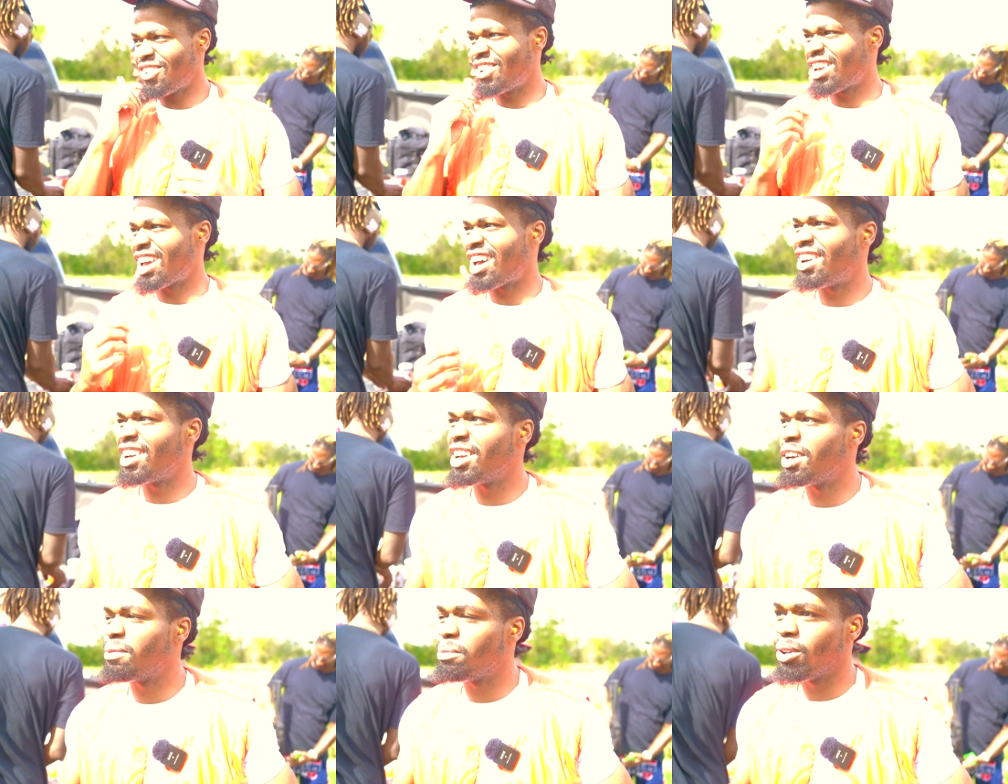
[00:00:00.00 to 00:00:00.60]
We
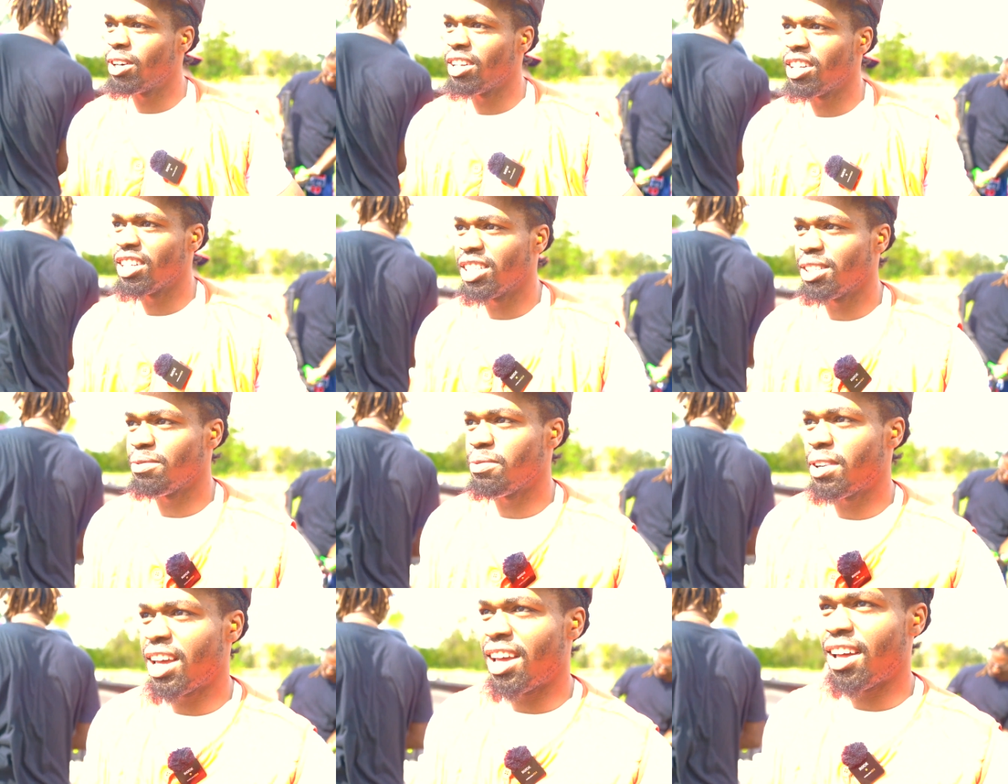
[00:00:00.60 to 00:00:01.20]
out here, boy.
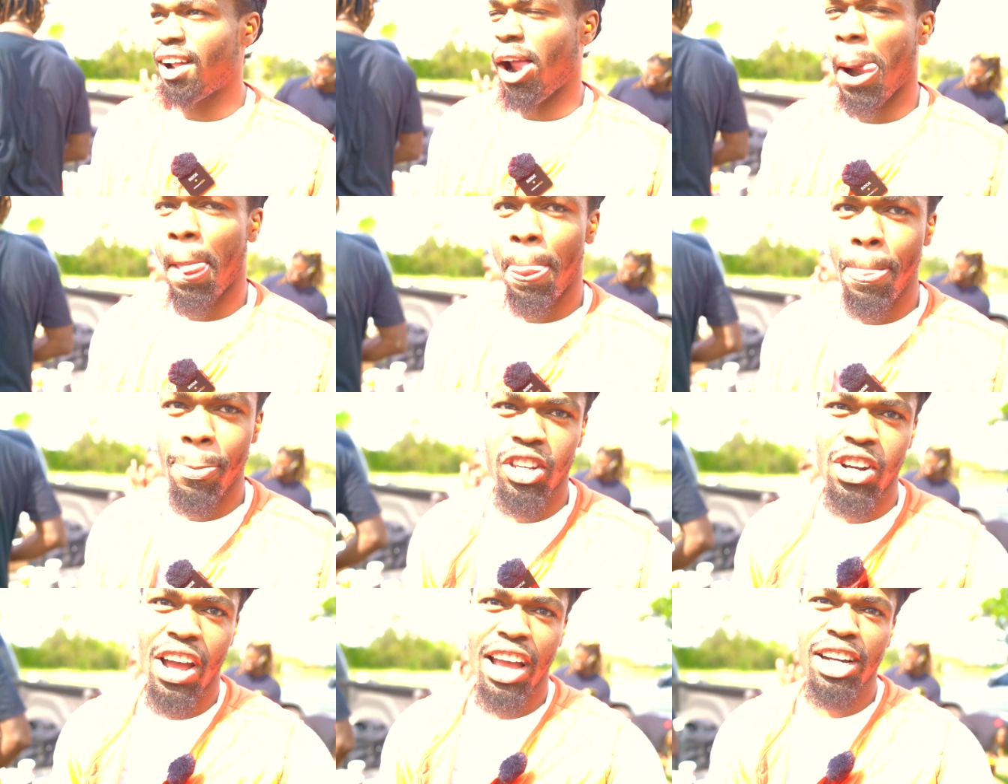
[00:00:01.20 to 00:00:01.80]
Listen, man.
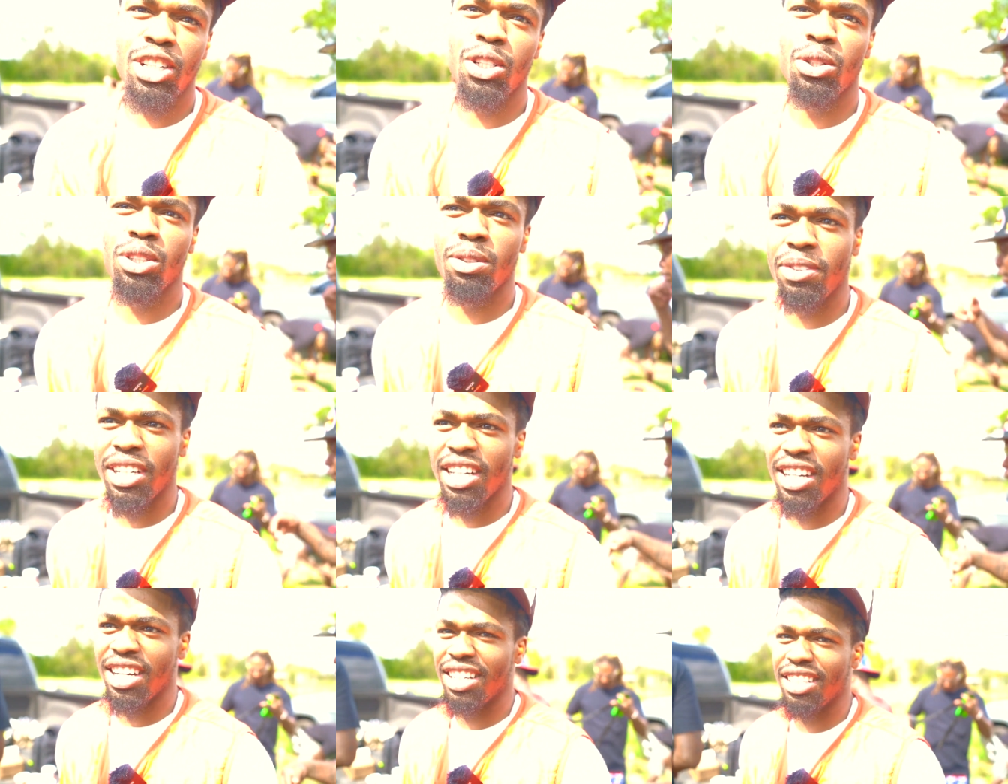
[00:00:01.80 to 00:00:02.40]
I'm trying to shoot some
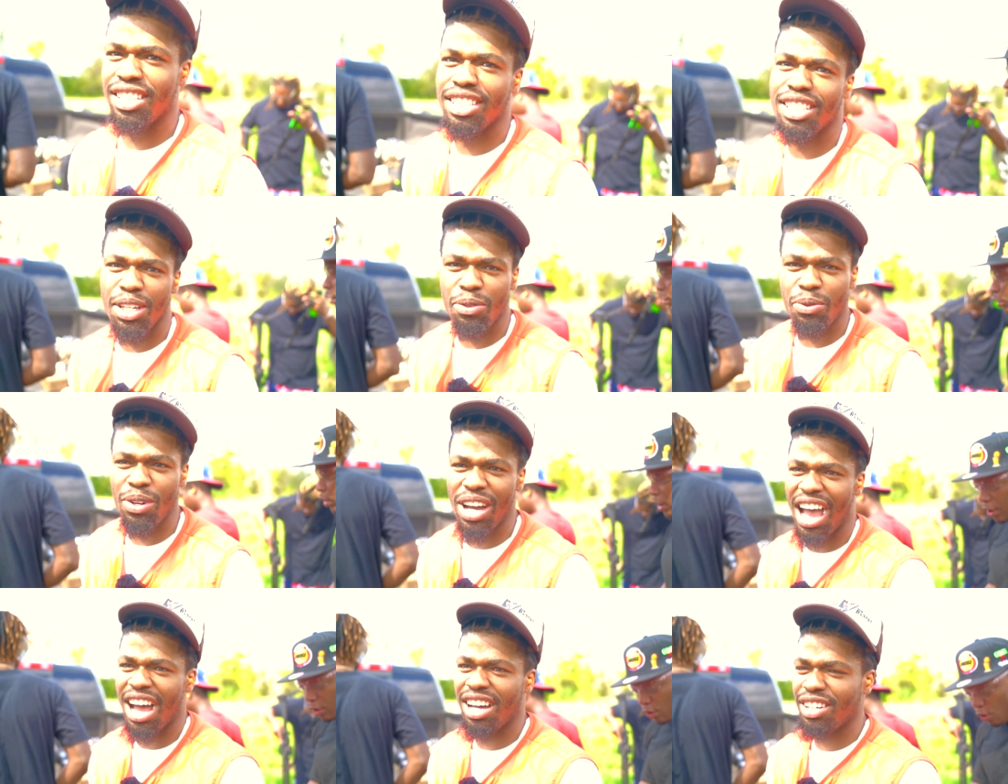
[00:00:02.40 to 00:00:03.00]
guns, see
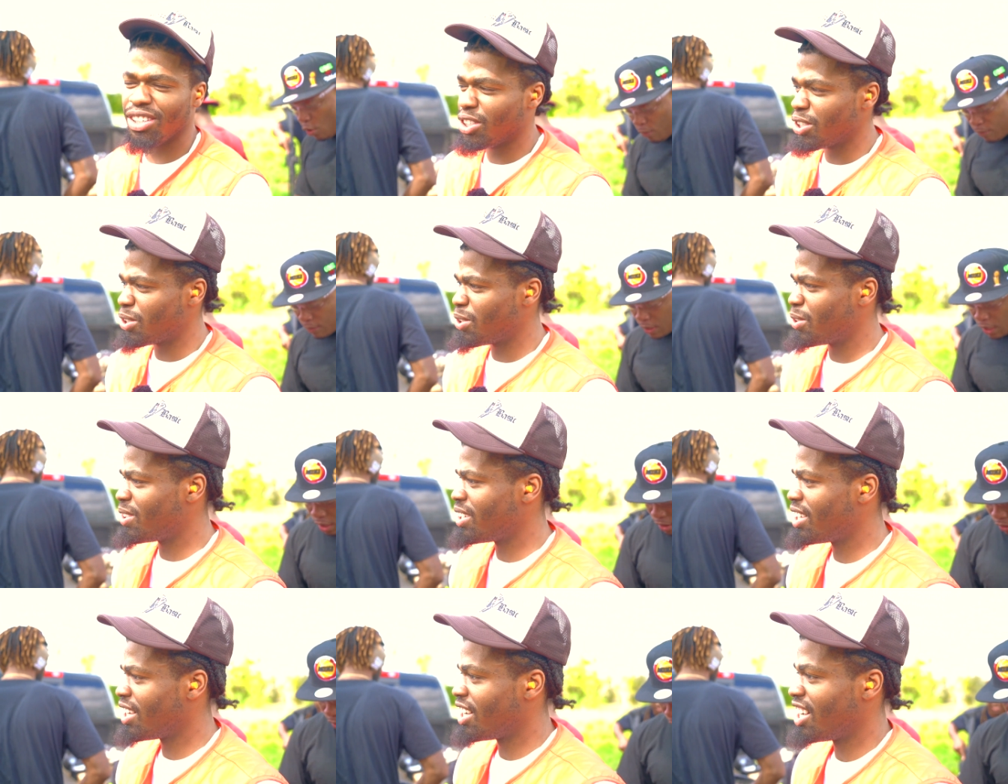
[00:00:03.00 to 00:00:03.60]
what how to do.